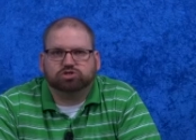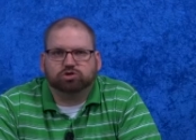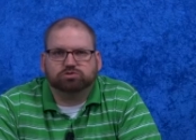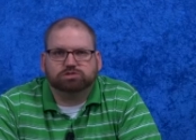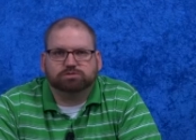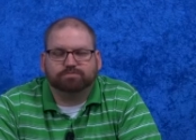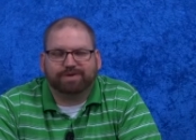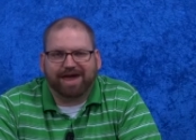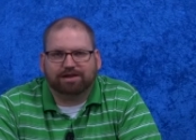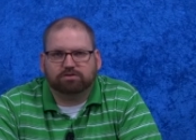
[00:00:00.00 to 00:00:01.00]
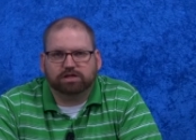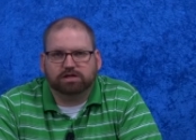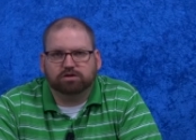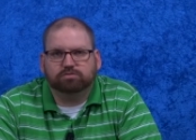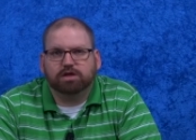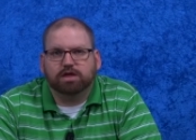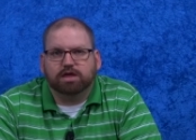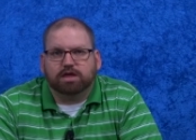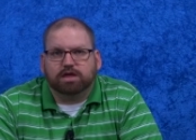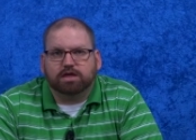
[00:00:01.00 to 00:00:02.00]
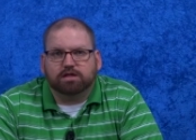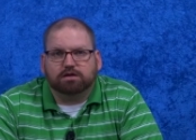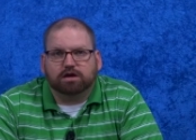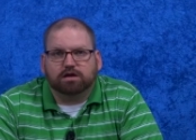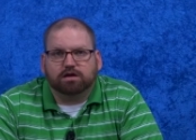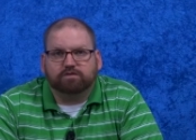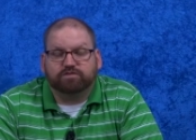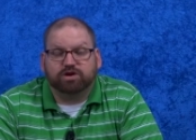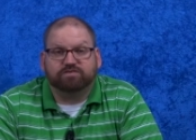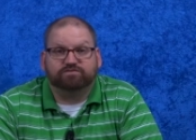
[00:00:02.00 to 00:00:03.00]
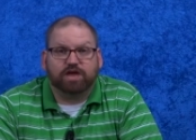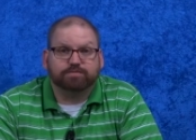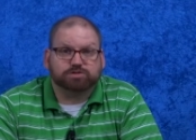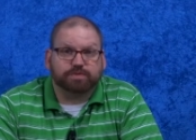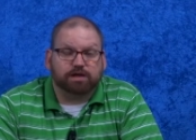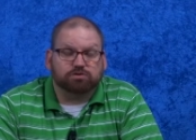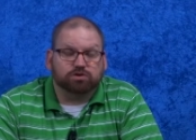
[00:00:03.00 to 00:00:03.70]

coast to battle him in a very famous battle